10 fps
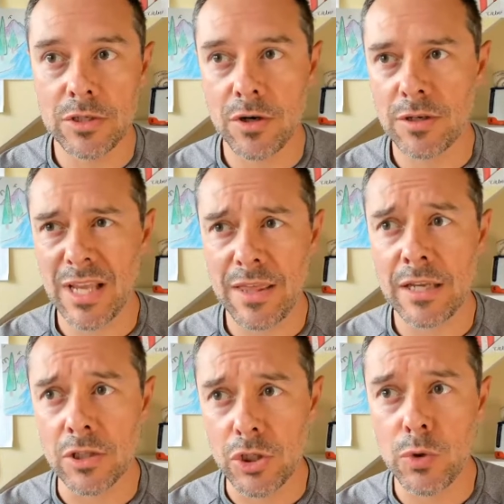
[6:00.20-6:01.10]
starts, I think,
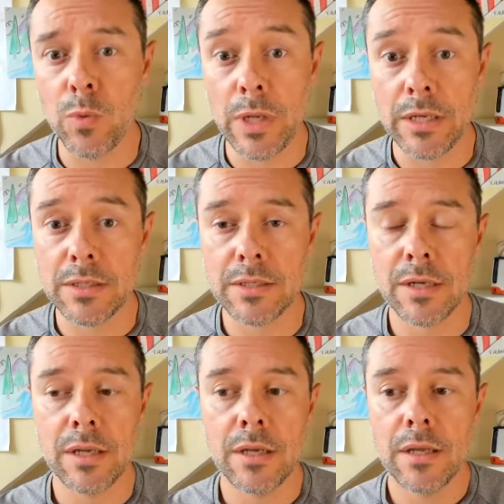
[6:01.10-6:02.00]
in 2 weeks
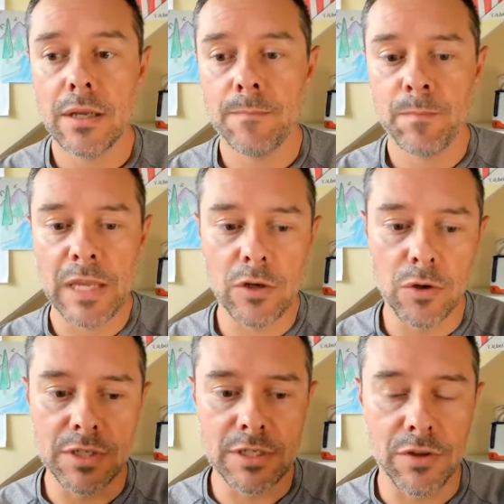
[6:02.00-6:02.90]
and
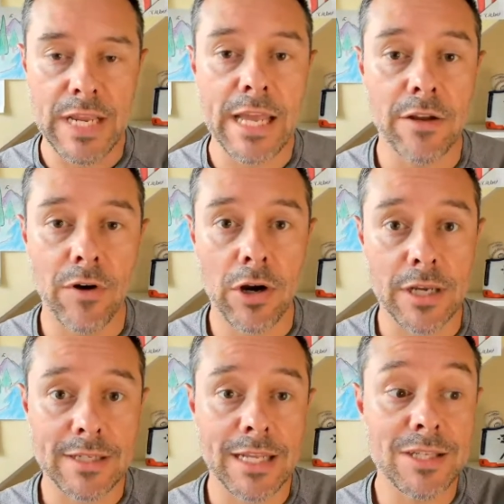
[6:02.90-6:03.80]
goes until the end of
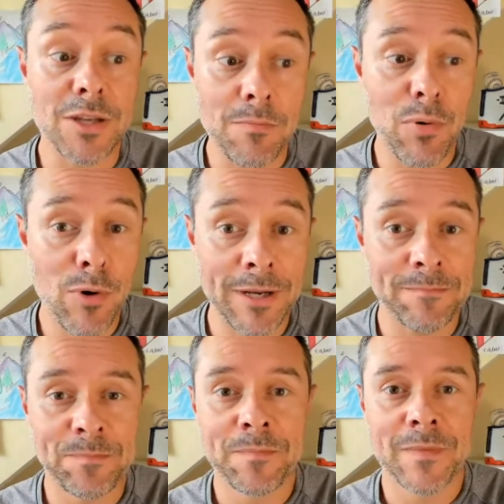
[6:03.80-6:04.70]
August. At some point,
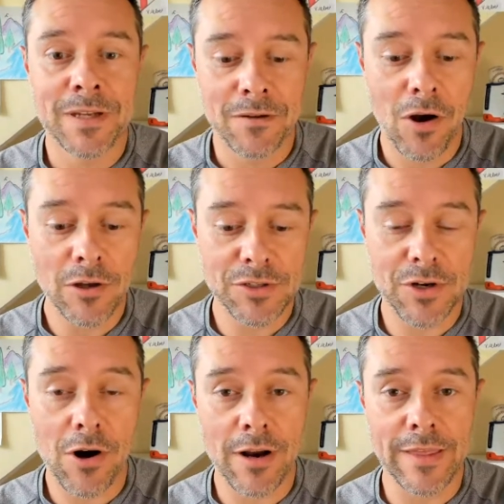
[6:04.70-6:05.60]

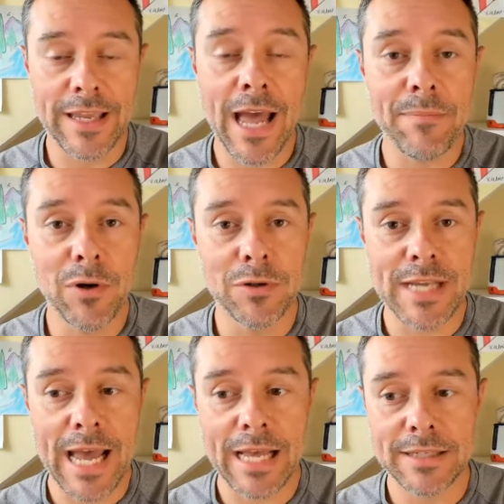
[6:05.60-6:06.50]
All-Star and the Cap Modes
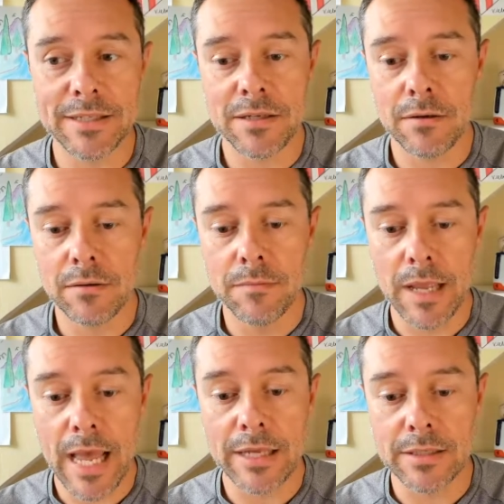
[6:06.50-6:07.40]
as
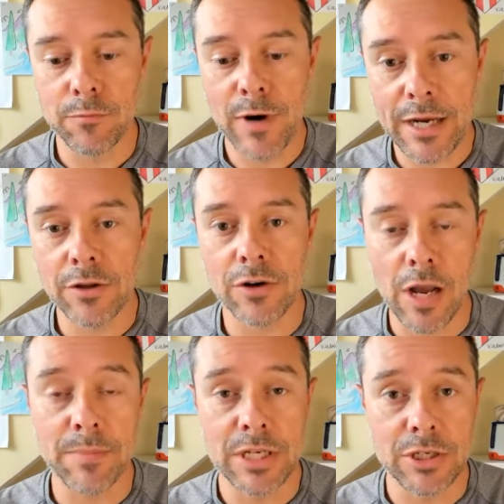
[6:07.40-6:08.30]
regular
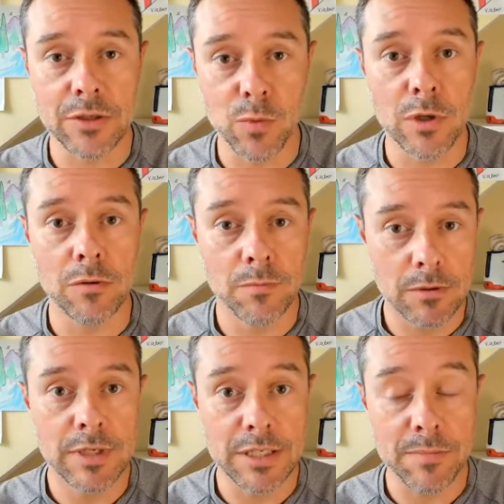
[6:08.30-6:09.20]
competitions will
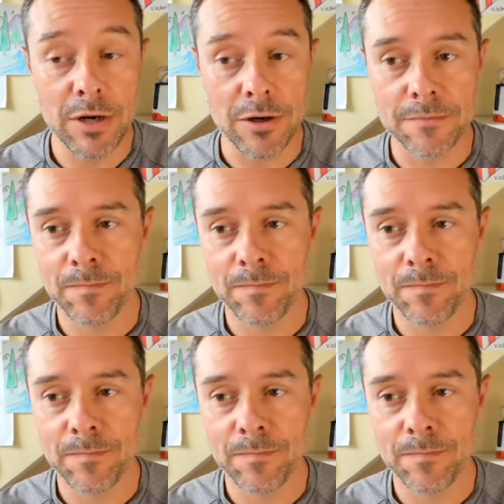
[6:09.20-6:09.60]
disappear.